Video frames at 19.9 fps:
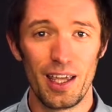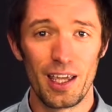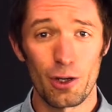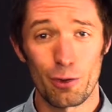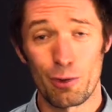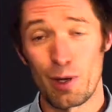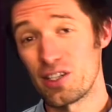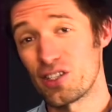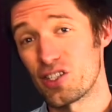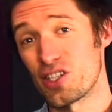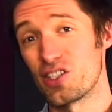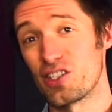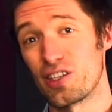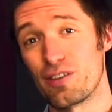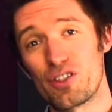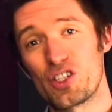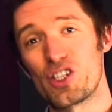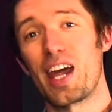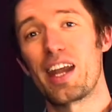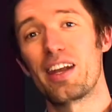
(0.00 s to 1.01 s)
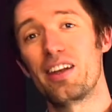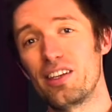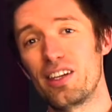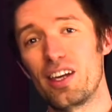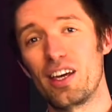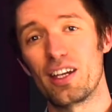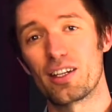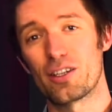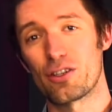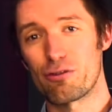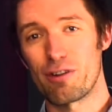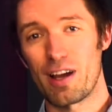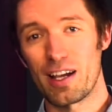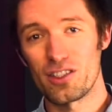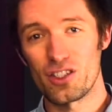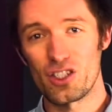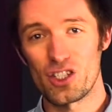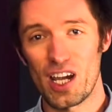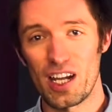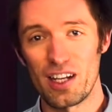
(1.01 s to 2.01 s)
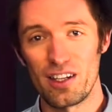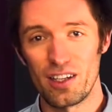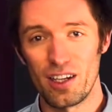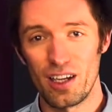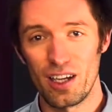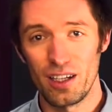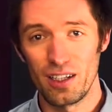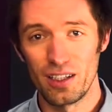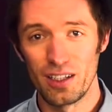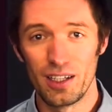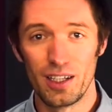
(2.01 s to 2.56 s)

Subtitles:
questions of gender and transgender,